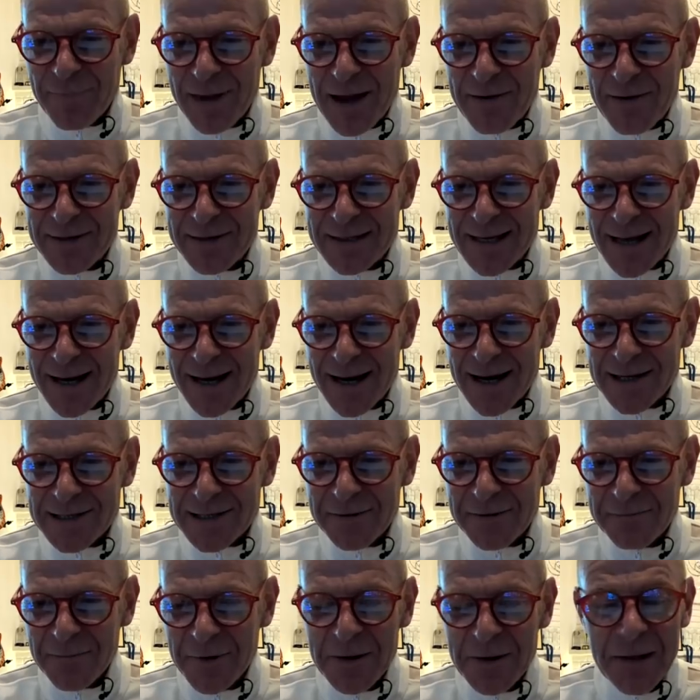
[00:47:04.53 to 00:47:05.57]
that was that
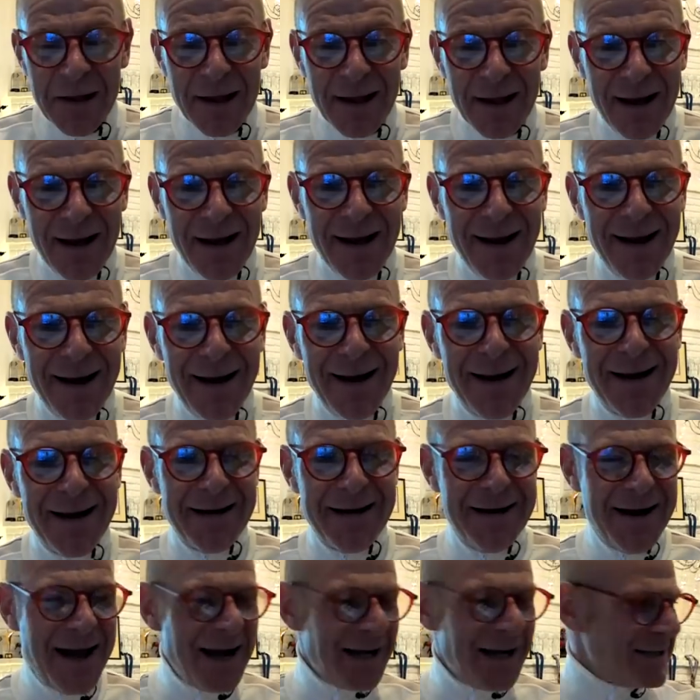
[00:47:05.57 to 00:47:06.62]
answer.
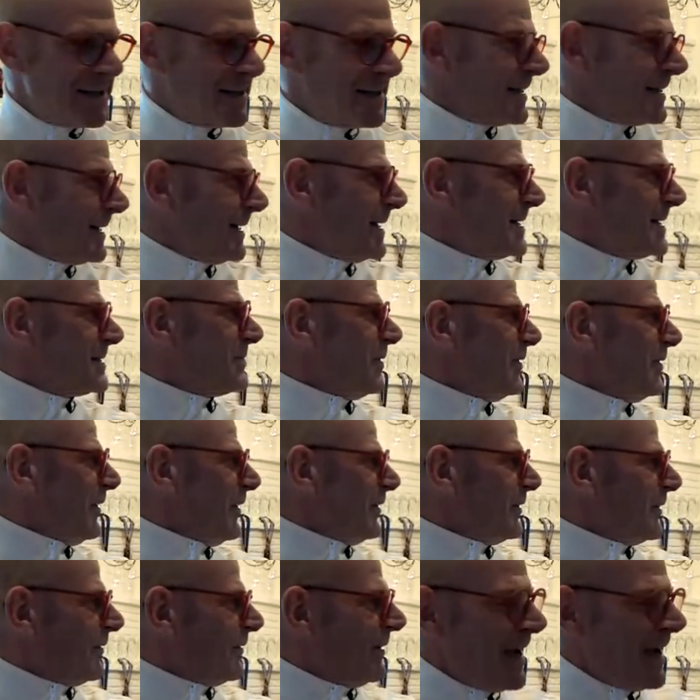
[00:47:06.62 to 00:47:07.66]
Next, let's move
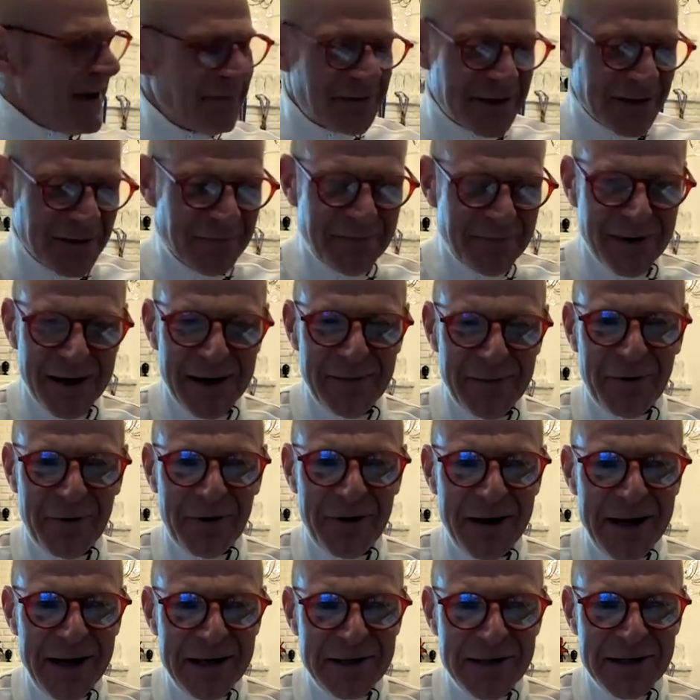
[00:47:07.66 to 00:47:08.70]
on. Do we have some
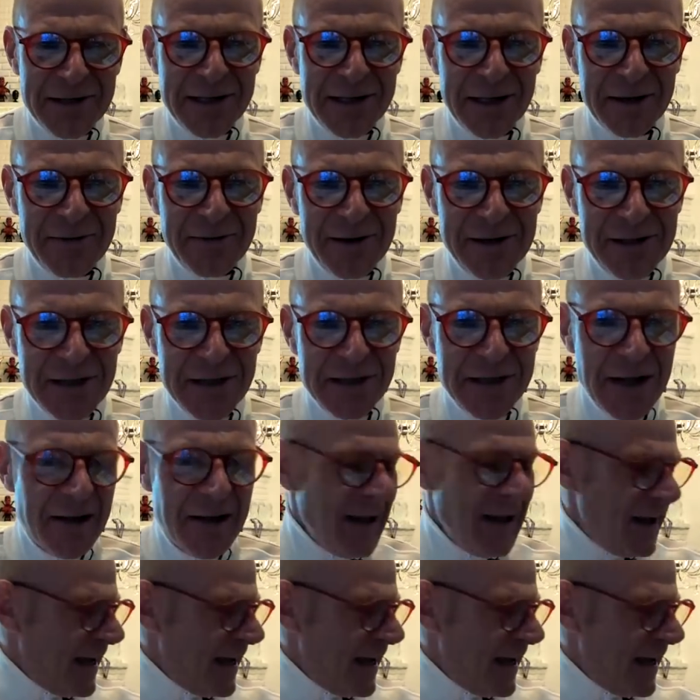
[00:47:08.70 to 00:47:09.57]
more interesting questions?